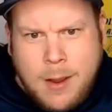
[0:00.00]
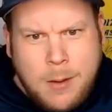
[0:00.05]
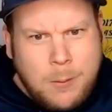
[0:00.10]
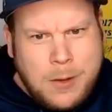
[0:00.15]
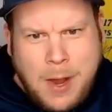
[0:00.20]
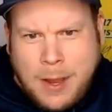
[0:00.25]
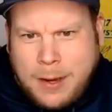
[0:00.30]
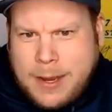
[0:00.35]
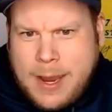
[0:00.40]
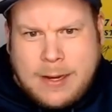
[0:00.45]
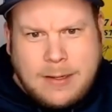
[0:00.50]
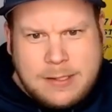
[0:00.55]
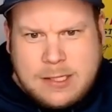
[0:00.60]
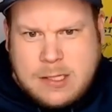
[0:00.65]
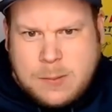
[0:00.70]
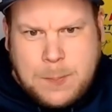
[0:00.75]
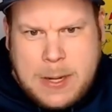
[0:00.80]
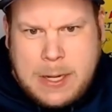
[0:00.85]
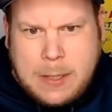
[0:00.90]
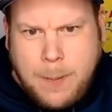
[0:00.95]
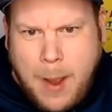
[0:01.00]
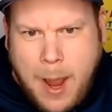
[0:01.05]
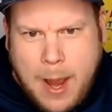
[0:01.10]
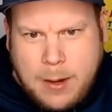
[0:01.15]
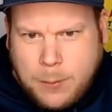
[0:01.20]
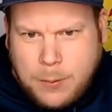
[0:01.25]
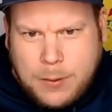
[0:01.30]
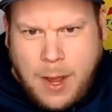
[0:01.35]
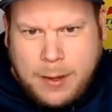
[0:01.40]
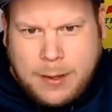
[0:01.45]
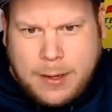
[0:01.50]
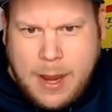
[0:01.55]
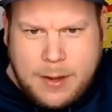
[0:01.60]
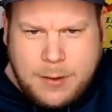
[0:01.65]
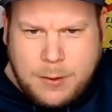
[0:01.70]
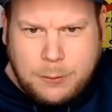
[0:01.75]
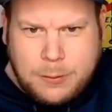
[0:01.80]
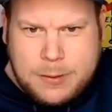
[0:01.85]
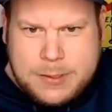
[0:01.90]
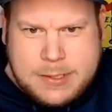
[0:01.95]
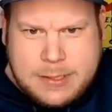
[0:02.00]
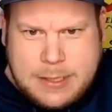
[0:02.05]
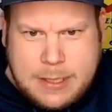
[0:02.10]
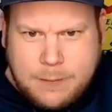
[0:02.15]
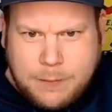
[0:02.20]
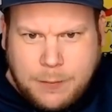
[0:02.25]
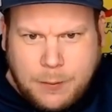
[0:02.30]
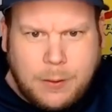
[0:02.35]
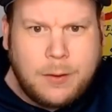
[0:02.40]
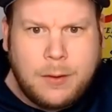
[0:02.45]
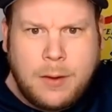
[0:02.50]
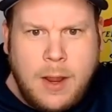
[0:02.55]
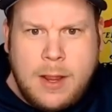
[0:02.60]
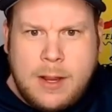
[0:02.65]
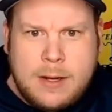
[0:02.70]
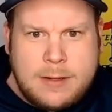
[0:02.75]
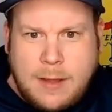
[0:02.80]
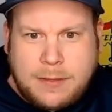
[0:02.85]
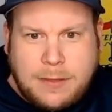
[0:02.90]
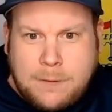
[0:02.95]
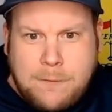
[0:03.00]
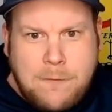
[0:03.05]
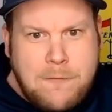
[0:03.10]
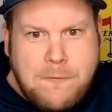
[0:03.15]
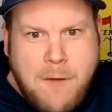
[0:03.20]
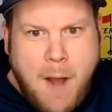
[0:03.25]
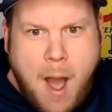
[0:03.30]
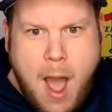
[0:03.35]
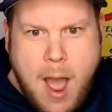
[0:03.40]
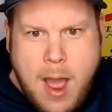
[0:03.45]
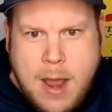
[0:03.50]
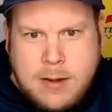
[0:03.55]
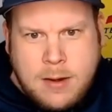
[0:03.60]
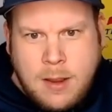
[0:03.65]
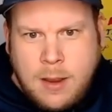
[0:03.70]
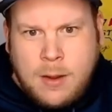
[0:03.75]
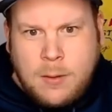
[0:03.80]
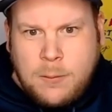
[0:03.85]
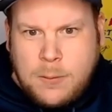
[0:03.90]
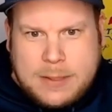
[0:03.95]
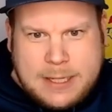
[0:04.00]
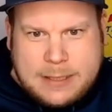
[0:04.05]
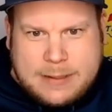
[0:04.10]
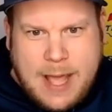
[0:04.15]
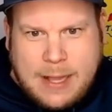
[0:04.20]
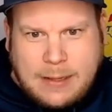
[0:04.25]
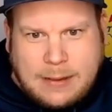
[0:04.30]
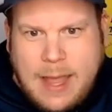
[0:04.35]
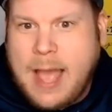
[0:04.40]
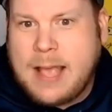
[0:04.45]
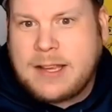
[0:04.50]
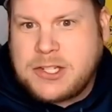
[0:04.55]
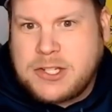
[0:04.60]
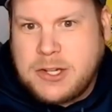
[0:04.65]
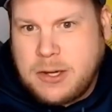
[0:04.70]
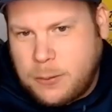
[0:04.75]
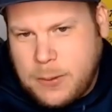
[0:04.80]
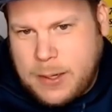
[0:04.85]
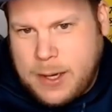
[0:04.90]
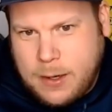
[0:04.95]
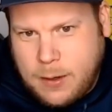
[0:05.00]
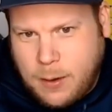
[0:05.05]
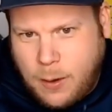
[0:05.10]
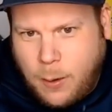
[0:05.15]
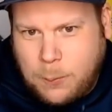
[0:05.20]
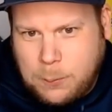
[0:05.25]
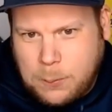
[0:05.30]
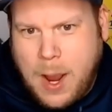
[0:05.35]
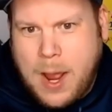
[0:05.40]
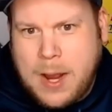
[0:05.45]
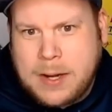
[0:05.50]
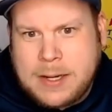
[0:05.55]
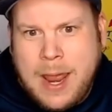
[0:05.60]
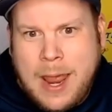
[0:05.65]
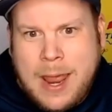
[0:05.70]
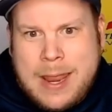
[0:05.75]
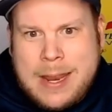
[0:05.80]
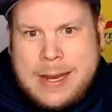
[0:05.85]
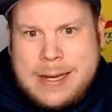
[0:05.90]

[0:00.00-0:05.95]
We're not getting a speed bike. We're not getting a receiver, nothing fun. We did that last year. We hit a home run.